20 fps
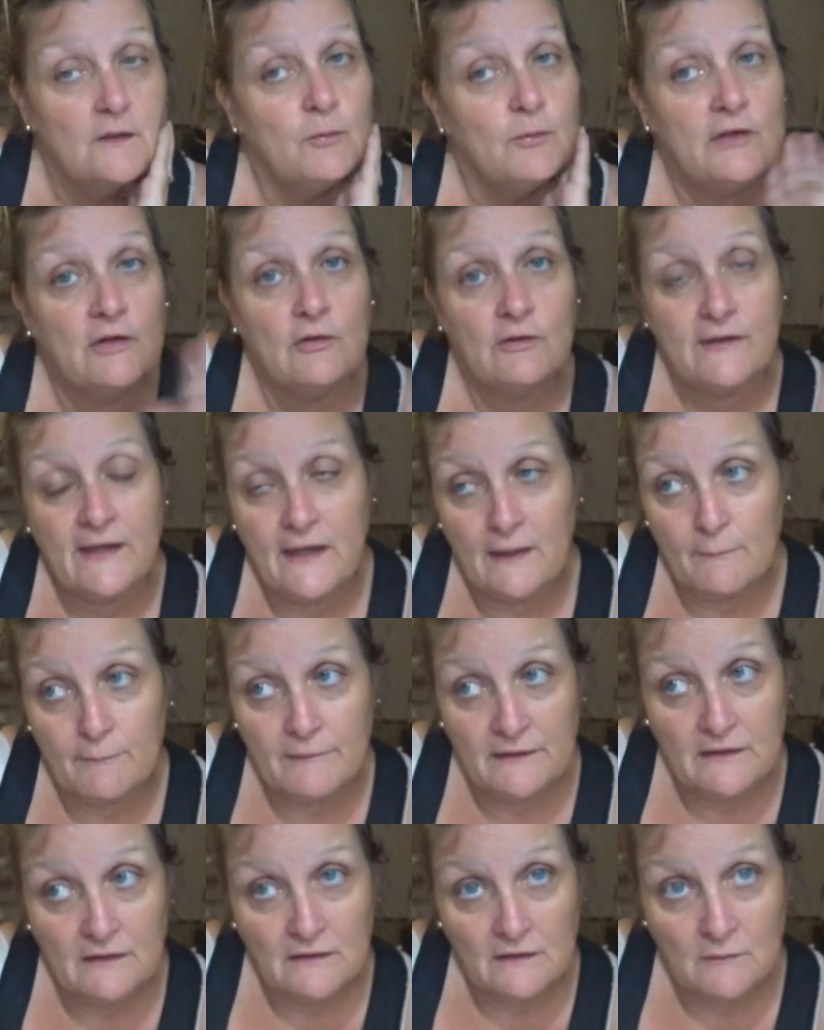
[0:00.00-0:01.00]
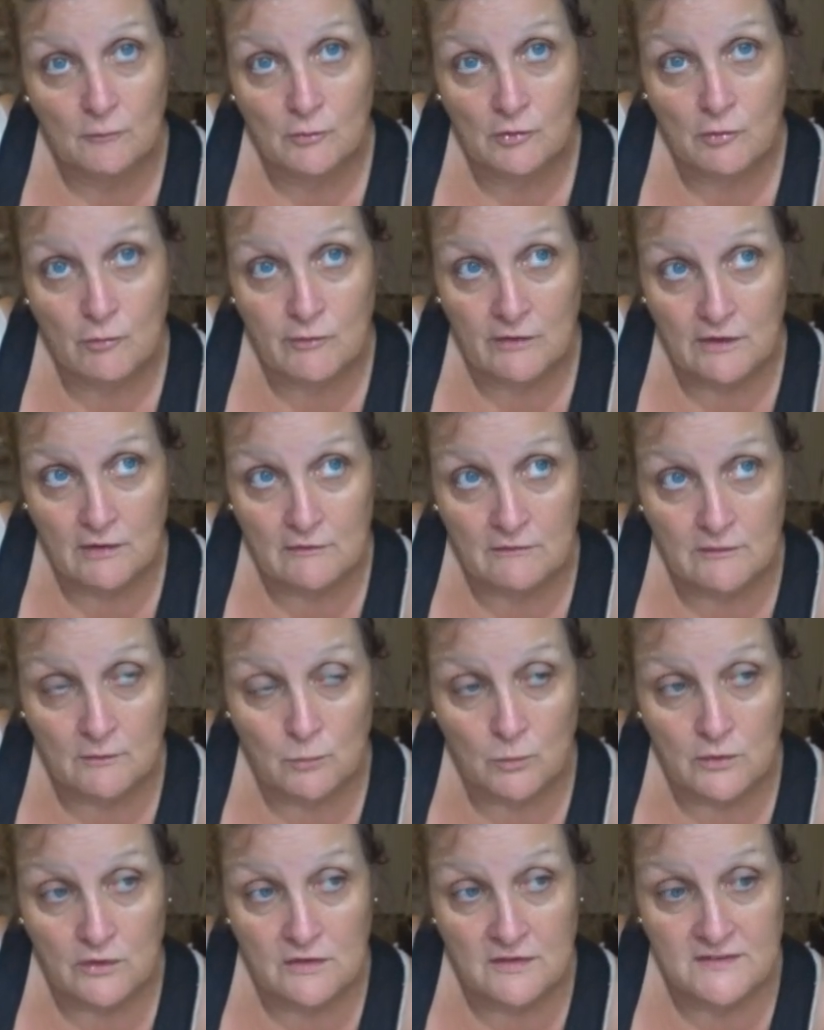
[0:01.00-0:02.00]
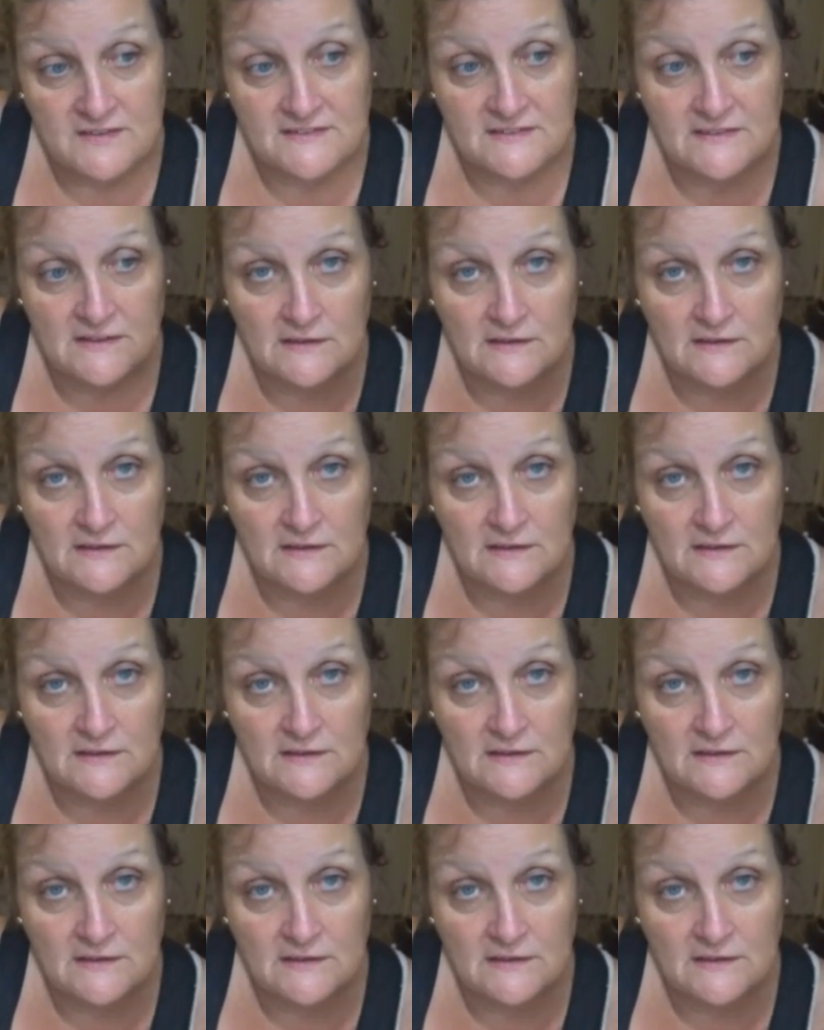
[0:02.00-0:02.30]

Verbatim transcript: we go camping and we're going out in the woods.